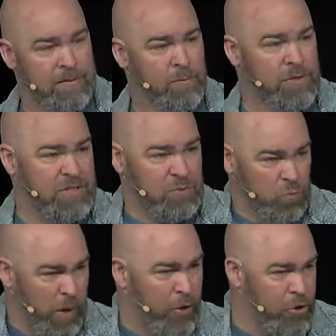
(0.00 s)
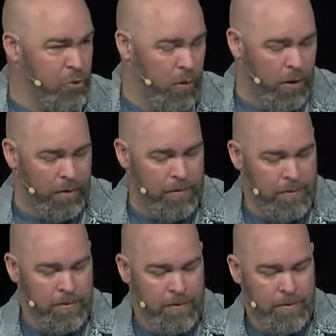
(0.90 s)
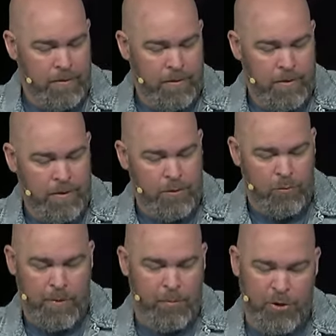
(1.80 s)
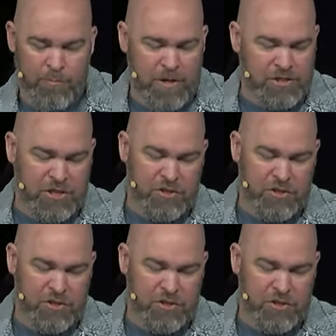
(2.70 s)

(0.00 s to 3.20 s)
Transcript: which is where you are. Remember your mission,